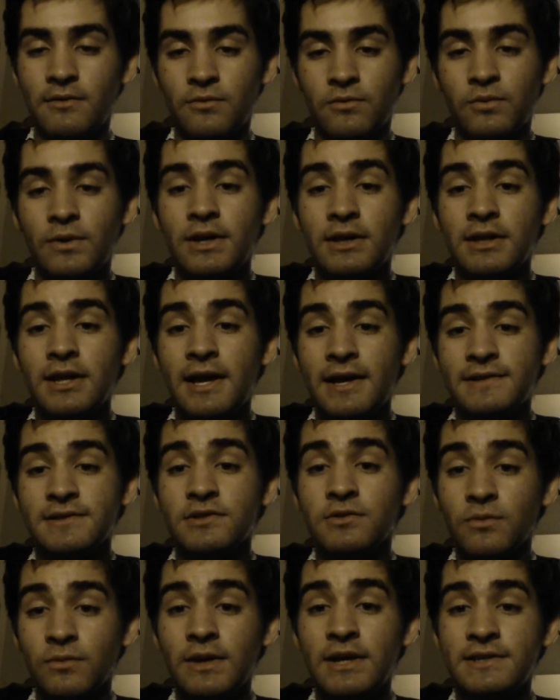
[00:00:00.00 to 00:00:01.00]
realize
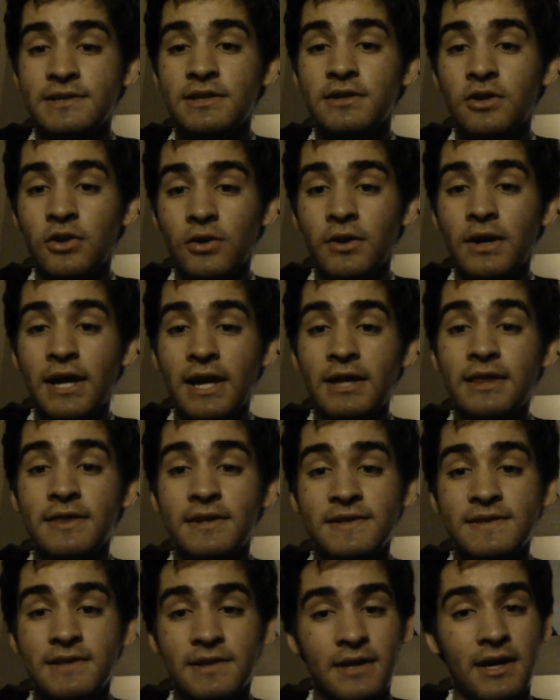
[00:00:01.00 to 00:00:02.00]
the reason you're in
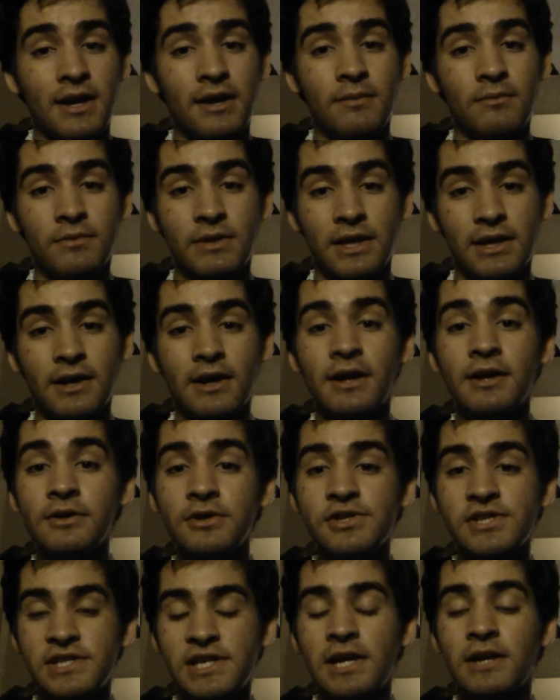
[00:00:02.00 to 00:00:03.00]
this game.
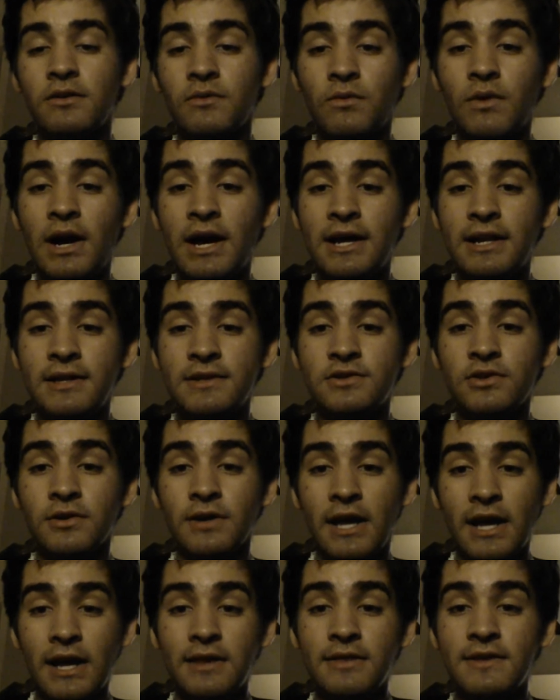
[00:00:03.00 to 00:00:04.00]
Understand why it is
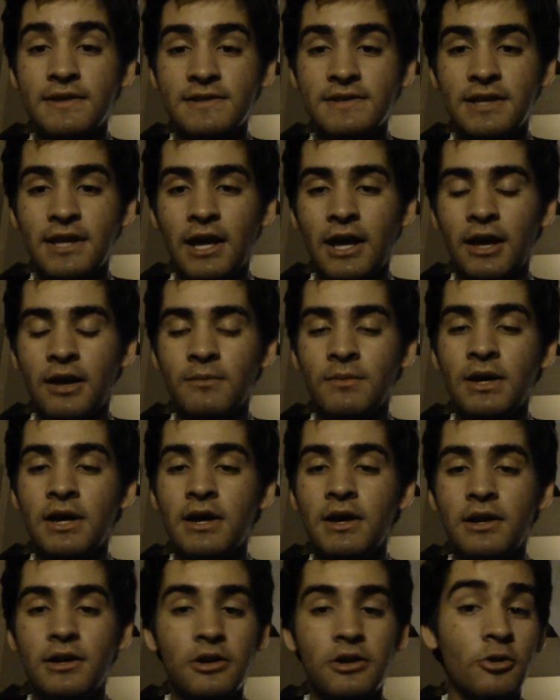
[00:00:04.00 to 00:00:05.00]
you're in this game,
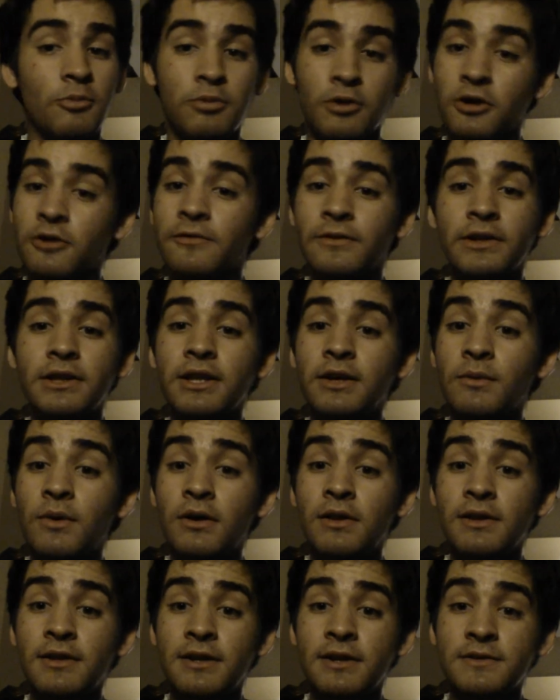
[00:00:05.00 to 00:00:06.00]
know perfectly
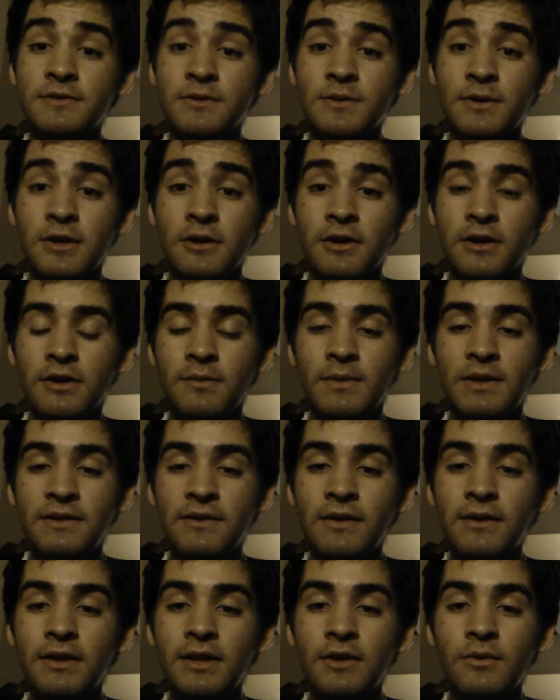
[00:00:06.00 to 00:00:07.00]
well it is what you're going to be
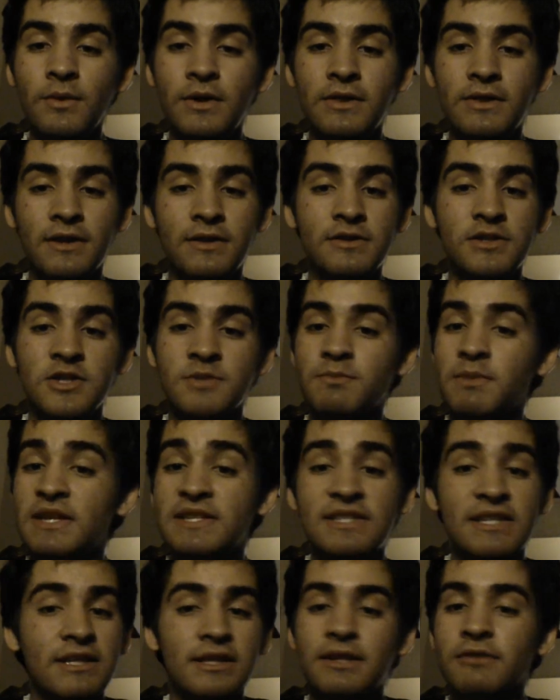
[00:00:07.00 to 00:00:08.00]
dealing with, and just
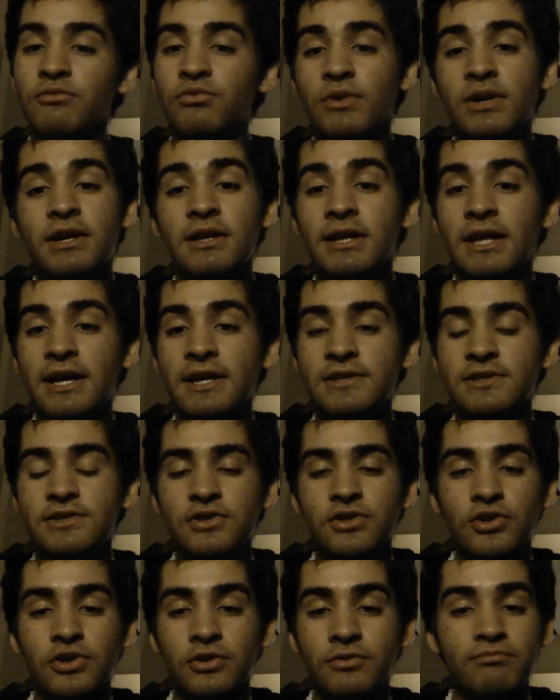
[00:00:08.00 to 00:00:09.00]
basically
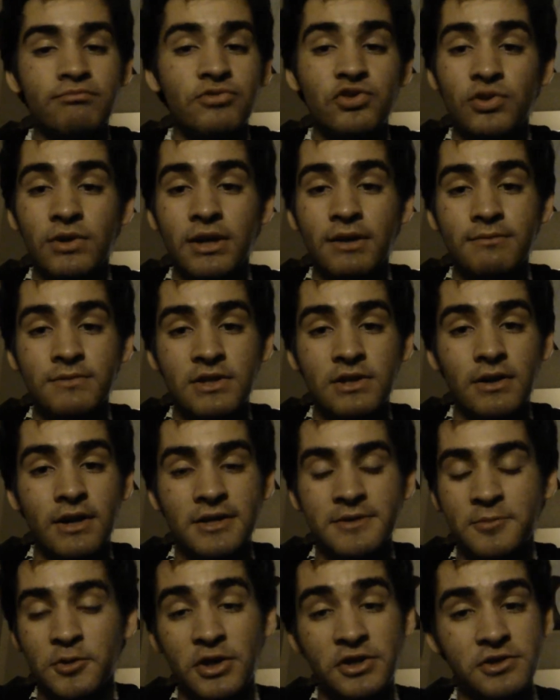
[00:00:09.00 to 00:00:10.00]
realize your dreams and your
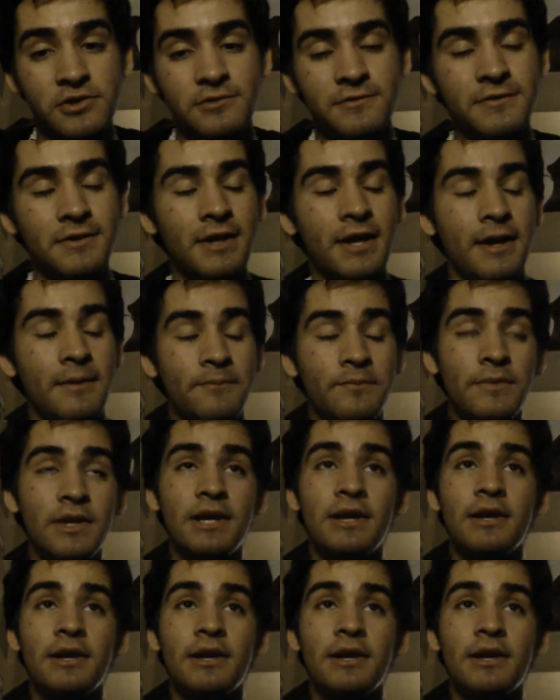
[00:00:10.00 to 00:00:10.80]
aspirations for the game.